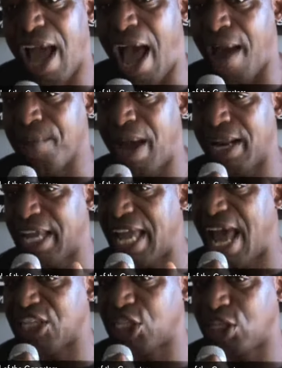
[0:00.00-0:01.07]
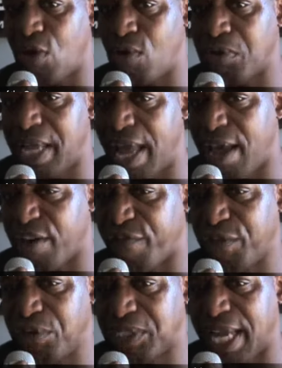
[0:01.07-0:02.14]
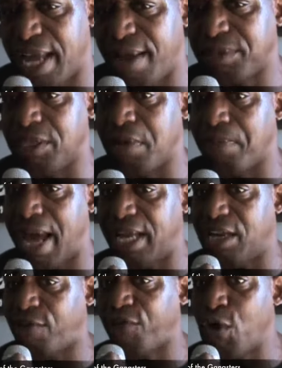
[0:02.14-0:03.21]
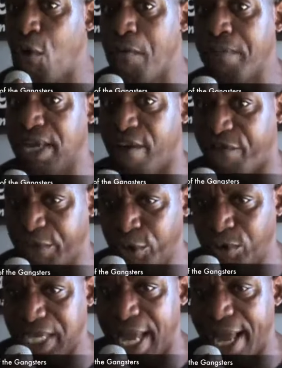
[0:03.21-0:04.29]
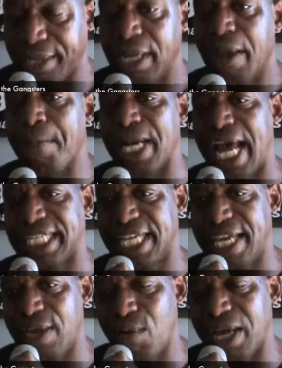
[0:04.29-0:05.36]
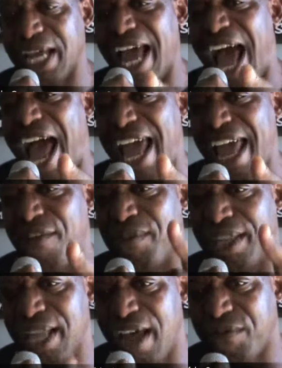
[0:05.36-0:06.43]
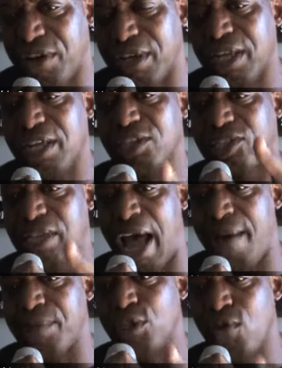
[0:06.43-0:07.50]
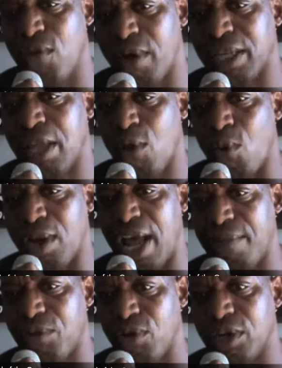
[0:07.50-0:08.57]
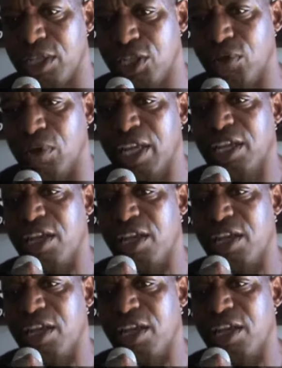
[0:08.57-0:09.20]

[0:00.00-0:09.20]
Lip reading: I might have got slowed down a few times. You might have fooled me a few times. But I tell you what, I have never stopped doing what I'm going to do.